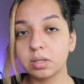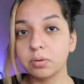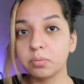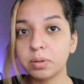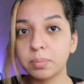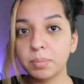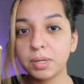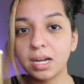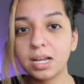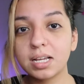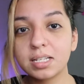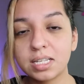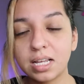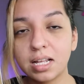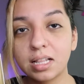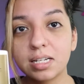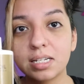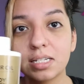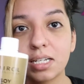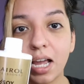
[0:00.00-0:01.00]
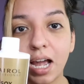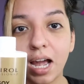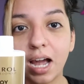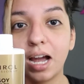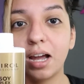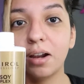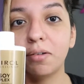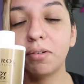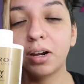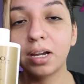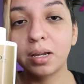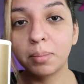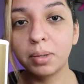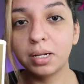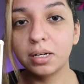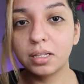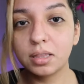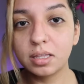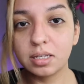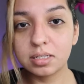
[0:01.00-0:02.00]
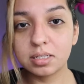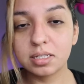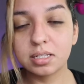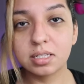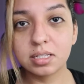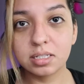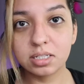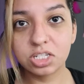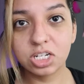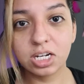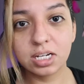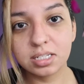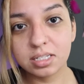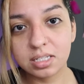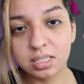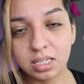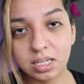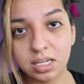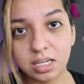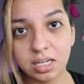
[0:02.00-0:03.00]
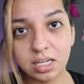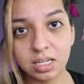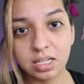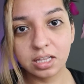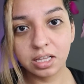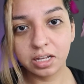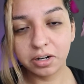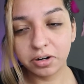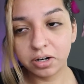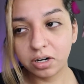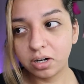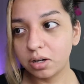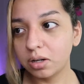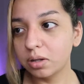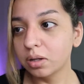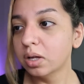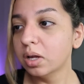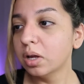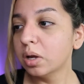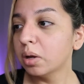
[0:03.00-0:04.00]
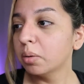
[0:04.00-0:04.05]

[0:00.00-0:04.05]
the women at Sally's had recommended this. This is just the Clairol